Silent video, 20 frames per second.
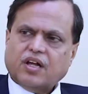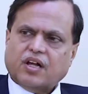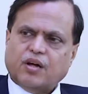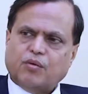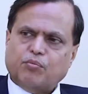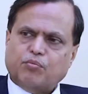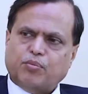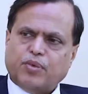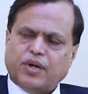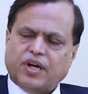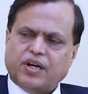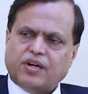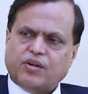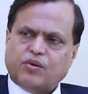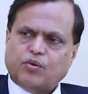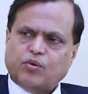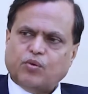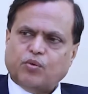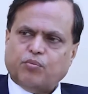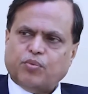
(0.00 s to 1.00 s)

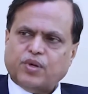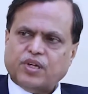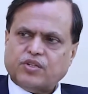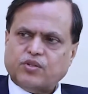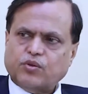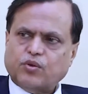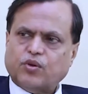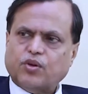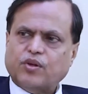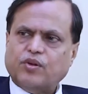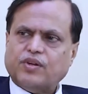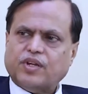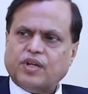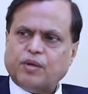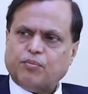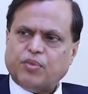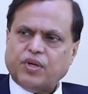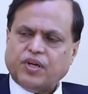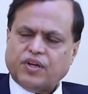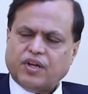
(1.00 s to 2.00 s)
compared to prasugrel
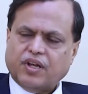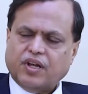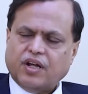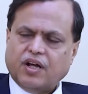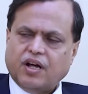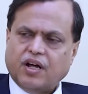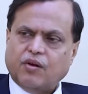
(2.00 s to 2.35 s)
clopidogrel.